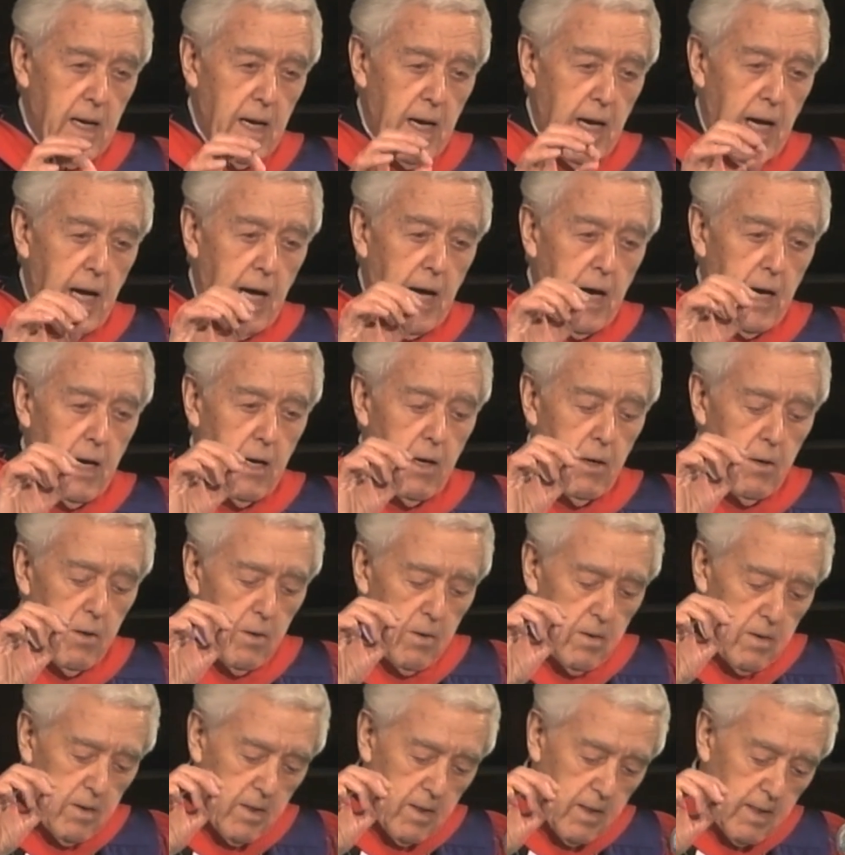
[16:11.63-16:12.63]
our
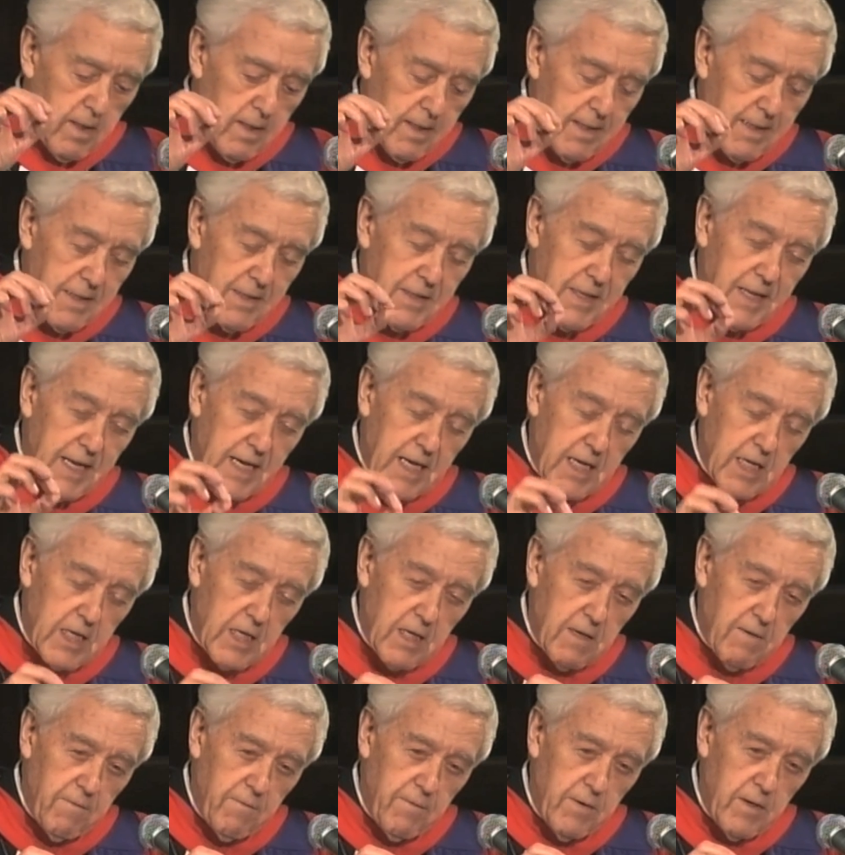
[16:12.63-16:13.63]

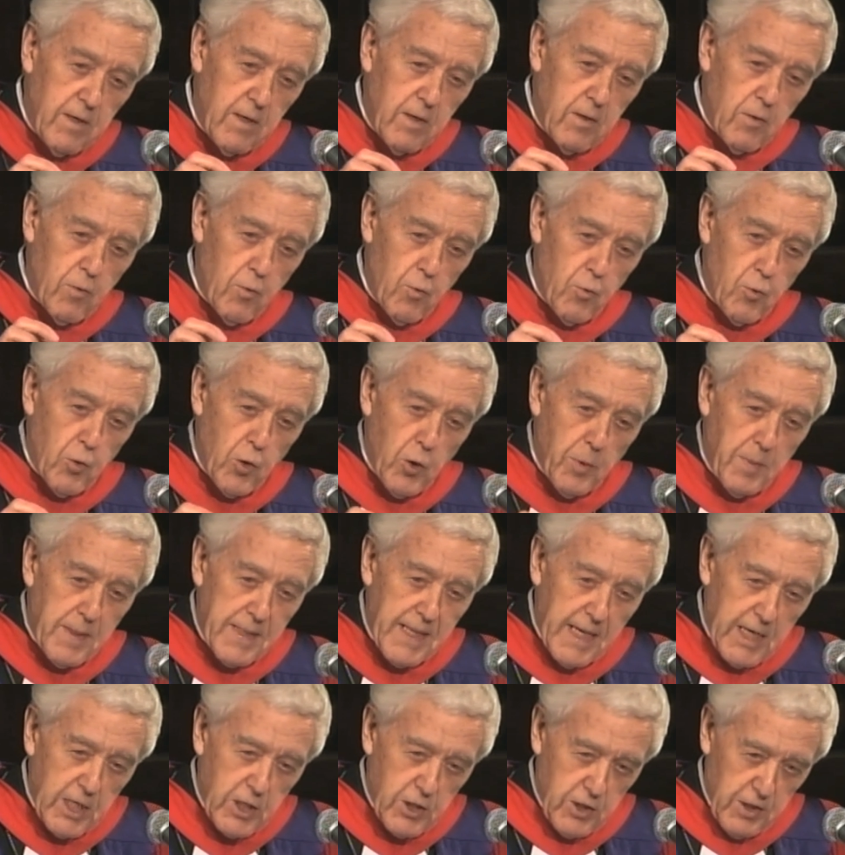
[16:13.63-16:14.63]
negative
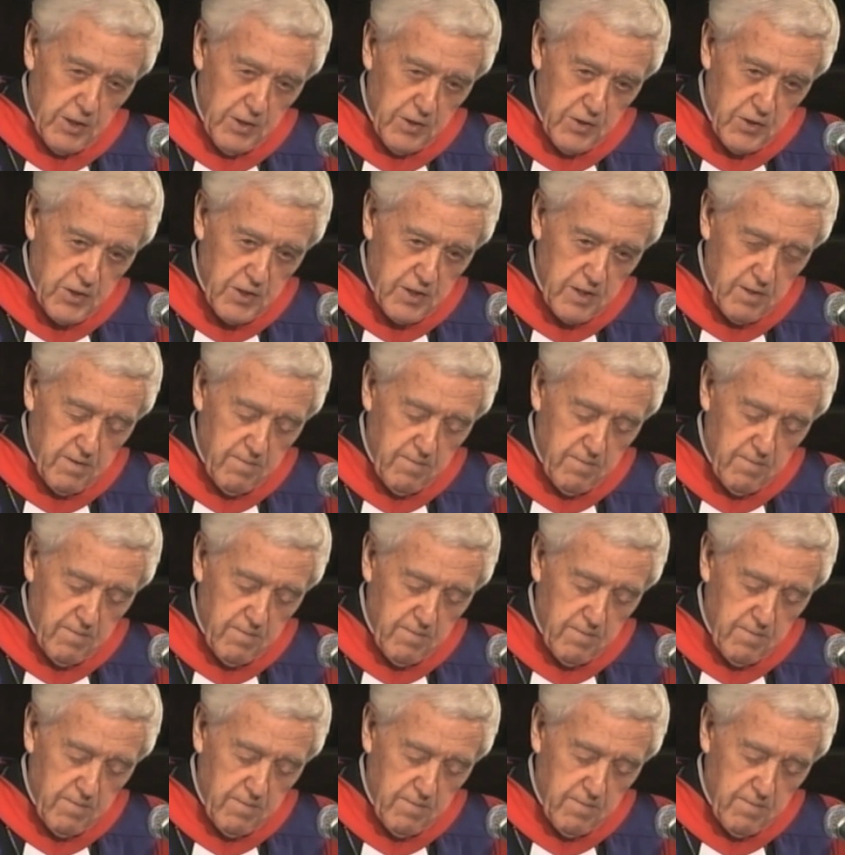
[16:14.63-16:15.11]
ruminations.